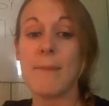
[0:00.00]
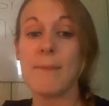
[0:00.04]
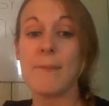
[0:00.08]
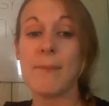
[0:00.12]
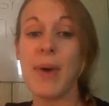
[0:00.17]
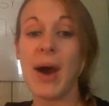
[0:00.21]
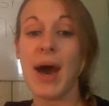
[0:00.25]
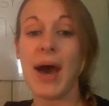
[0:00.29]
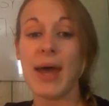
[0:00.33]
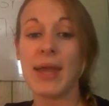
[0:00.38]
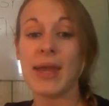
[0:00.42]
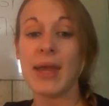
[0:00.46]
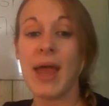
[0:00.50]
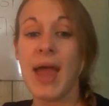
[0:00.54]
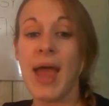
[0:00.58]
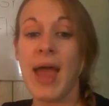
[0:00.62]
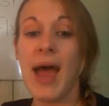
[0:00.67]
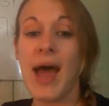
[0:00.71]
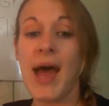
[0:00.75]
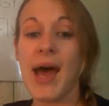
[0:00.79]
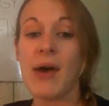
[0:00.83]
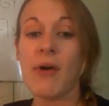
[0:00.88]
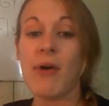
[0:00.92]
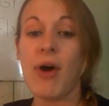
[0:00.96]
But
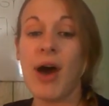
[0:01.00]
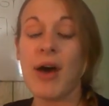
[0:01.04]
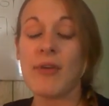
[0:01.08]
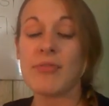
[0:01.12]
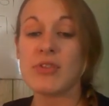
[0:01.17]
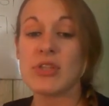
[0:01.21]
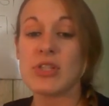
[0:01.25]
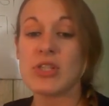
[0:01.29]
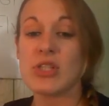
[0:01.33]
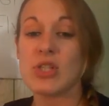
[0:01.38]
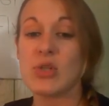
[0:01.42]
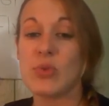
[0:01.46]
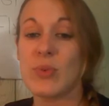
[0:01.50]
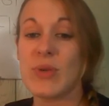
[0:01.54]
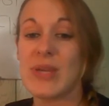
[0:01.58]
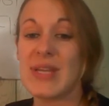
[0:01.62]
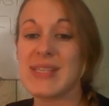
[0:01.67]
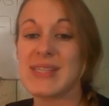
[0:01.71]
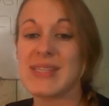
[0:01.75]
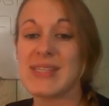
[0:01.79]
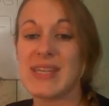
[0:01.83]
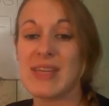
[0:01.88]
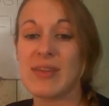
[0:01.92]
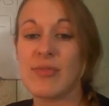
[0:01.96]
how often do we
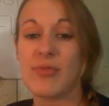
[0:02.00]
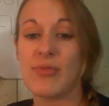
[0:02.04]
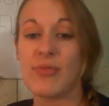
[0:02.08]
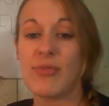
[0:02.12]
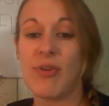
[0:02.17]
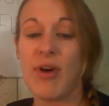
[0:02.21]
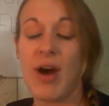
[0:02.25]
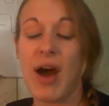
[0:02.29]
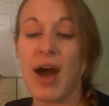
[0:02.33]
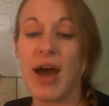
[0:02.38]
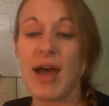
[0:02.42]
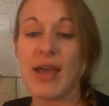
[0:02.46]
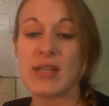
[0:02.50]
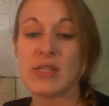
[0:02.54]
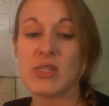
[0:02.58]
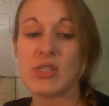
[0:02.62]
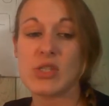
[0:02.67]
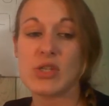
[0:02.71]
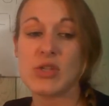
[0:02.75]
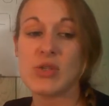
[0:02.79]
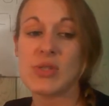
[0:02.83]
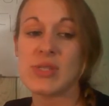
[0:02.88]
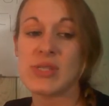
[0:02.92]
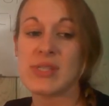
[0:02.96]
see flies
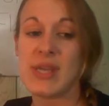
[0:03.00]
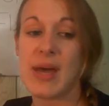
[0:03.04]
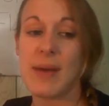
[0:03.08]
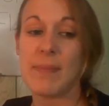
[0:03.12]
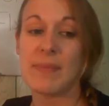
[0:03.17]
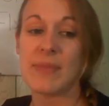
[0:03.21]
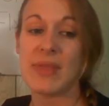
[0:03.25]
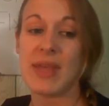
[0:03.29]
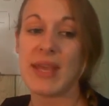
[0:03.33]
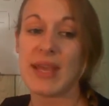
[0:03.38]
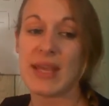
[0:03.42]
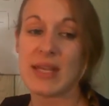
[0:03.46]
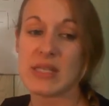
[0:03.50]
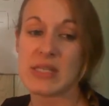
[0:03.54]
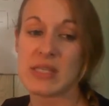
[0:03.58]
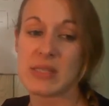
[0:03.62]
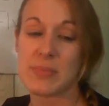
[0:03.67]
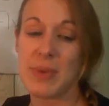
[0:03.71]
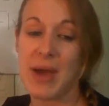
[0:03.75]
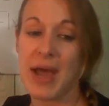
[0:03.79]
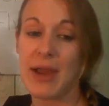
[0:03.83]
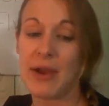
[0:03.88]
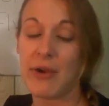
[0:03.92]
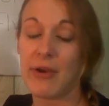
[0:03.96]
do something
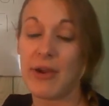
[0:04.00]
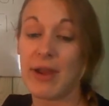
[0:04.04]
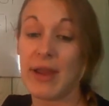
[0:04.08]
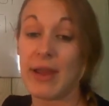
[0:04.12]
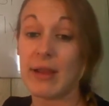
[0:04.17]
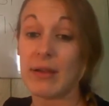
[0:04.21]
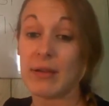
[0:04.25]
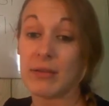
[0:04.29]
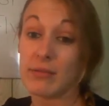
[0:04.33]
inspiring,